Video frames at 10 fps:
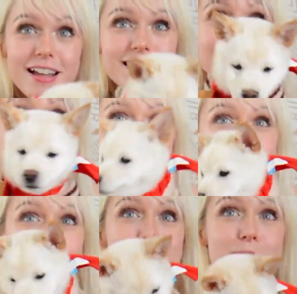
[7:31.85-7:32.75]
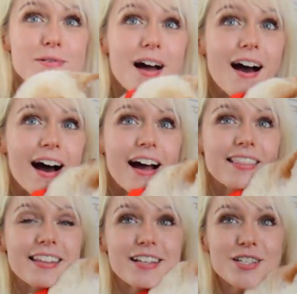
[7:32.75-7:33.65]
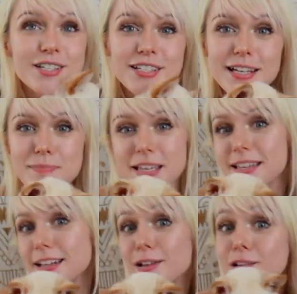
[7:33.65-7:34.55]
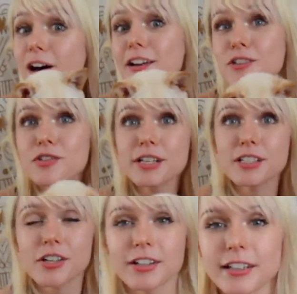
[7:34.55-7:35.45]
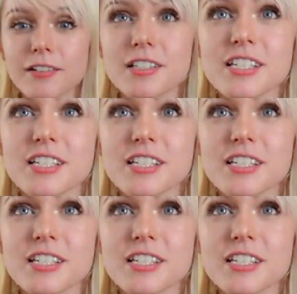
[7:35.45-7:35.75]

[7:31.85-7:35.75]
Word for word: guys later too. I think she's gonna be eating a lot of treats. Her little